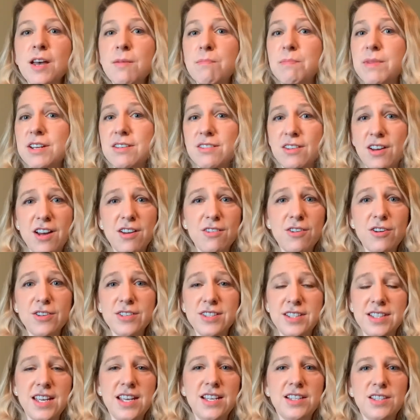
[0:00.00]
but not all
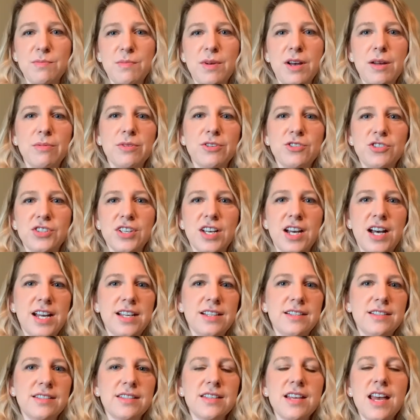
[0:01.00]
states publish
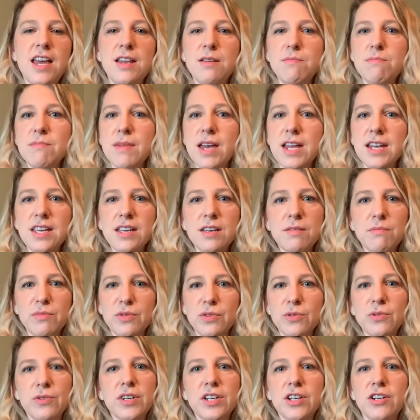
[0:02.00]
guidance, and many
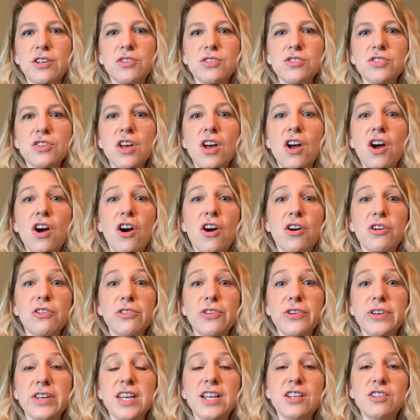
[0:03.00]
employers are
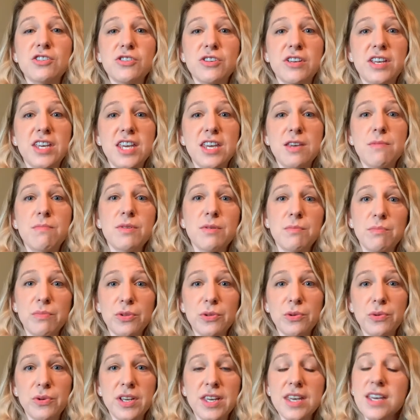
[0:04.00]
looking to keep
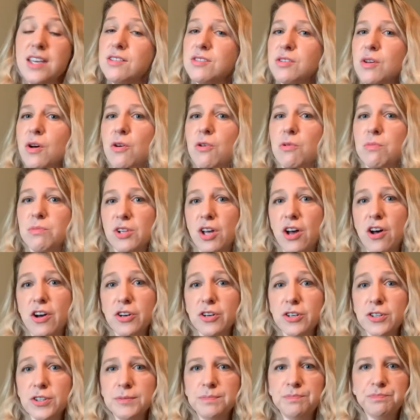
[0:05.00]
employees home
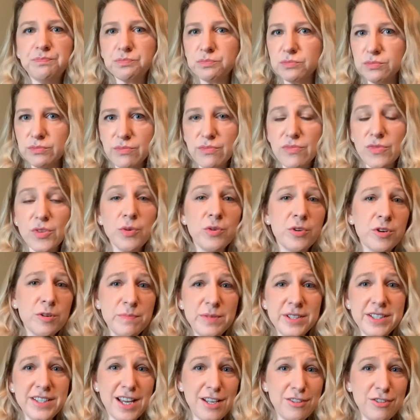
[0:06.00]
longer or
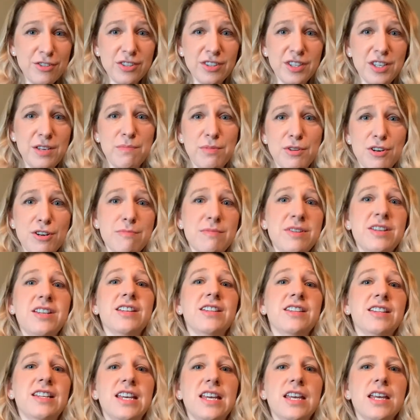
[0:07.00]
potentially
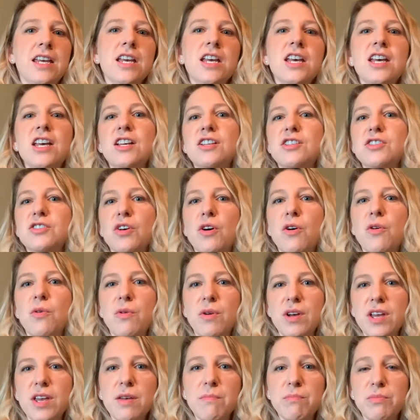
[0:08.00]
permanently.
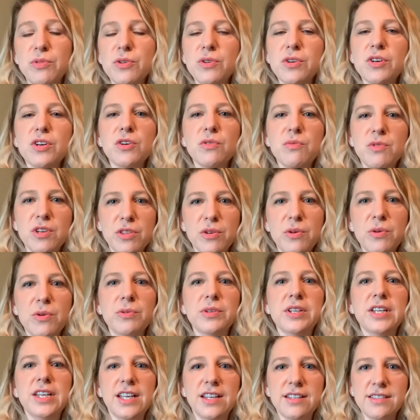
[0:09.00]
So employer
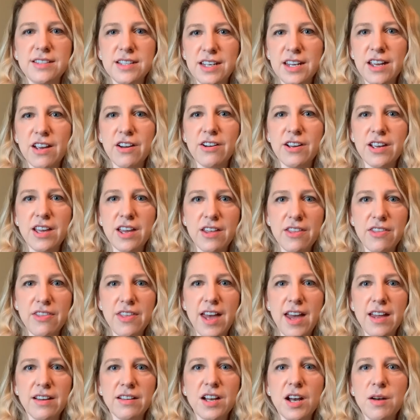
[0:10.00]
withholding is an area
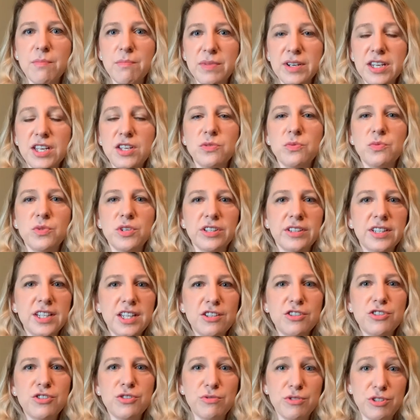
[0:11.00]
that companies will
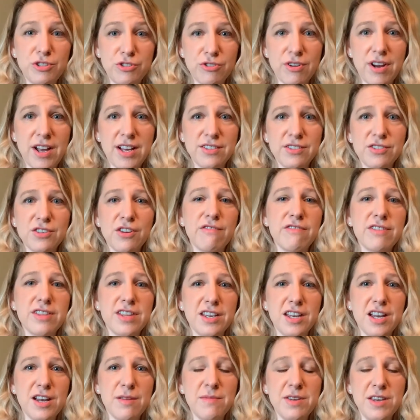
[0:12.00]
need to address over the
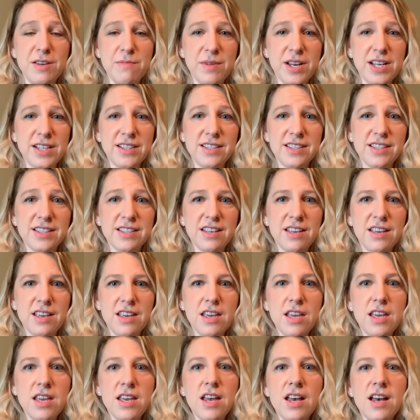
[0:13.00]
coming months.
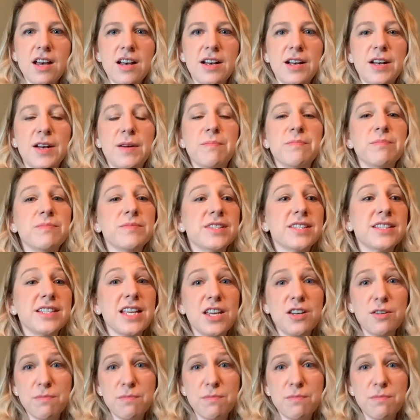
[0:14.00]
State